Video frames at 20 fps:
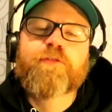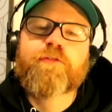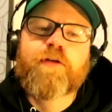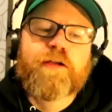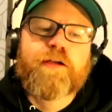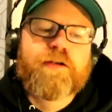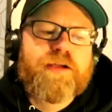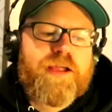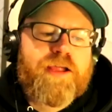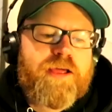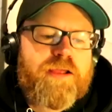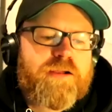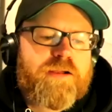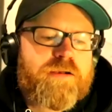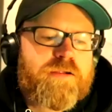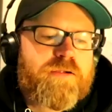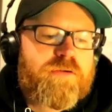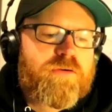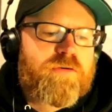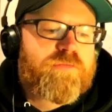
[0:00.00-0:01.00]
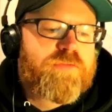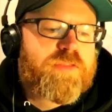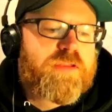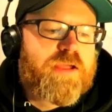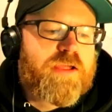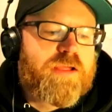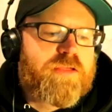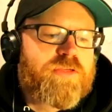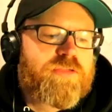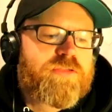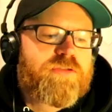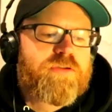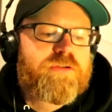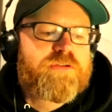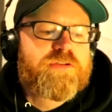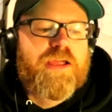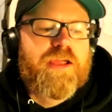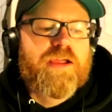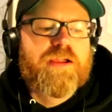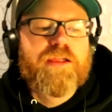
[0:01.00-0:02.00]
around Canada over the next 2
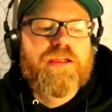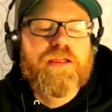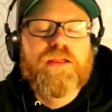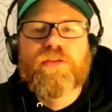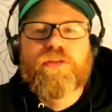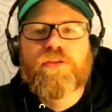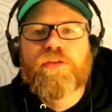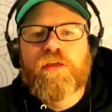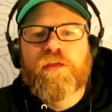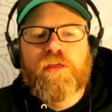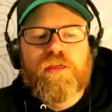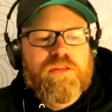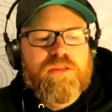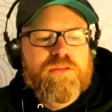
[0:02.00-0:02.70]
decades.